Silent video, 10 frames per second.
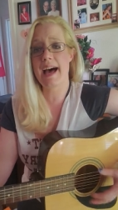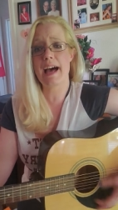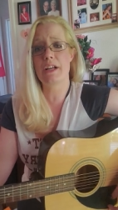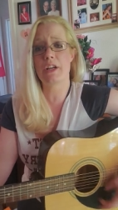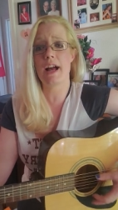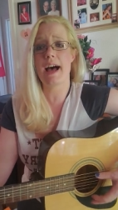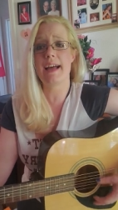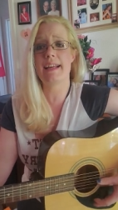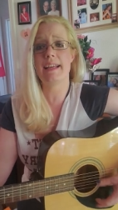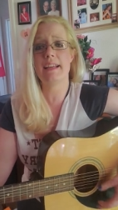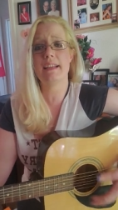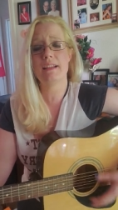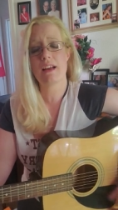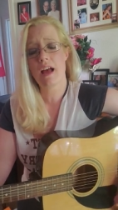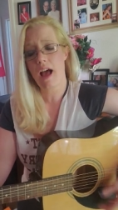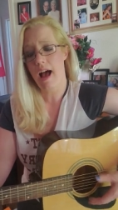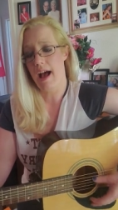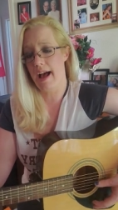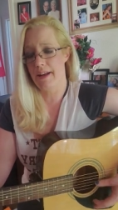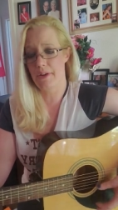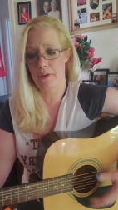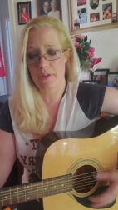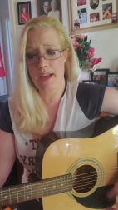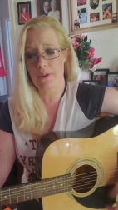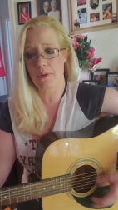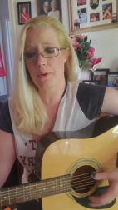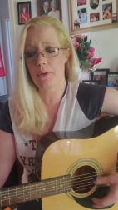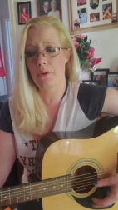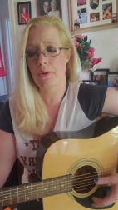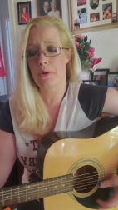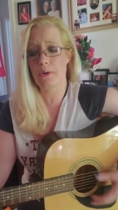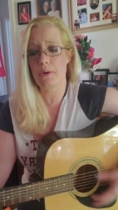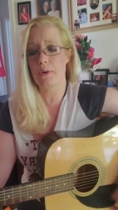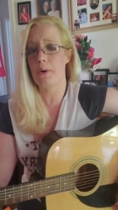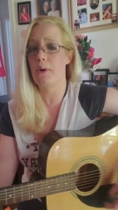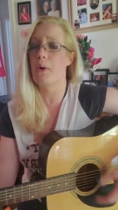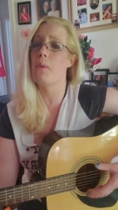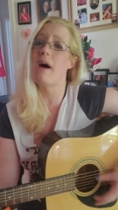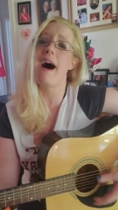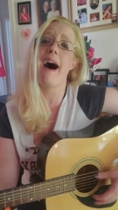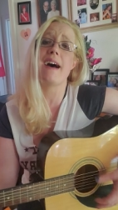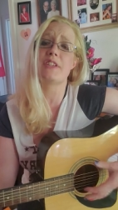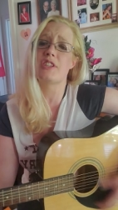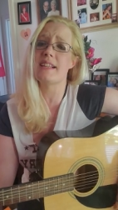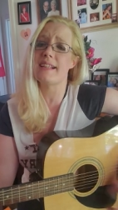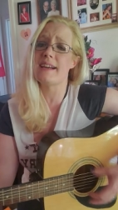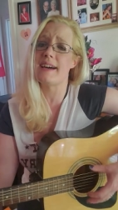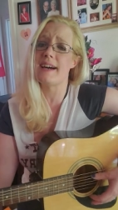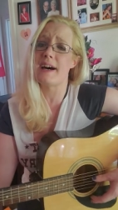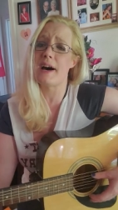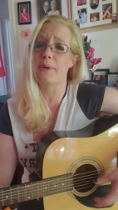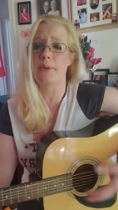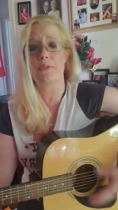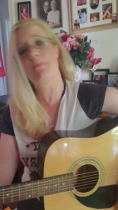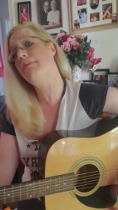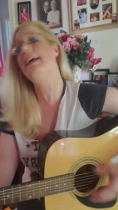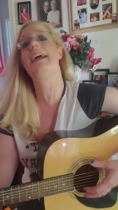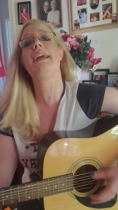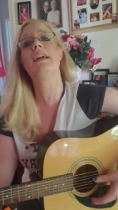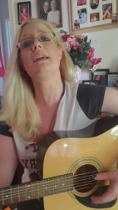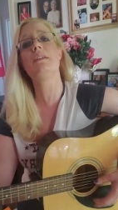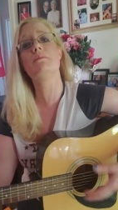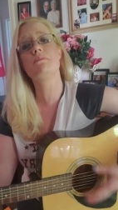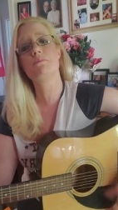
I cry, I know that you're watching over me.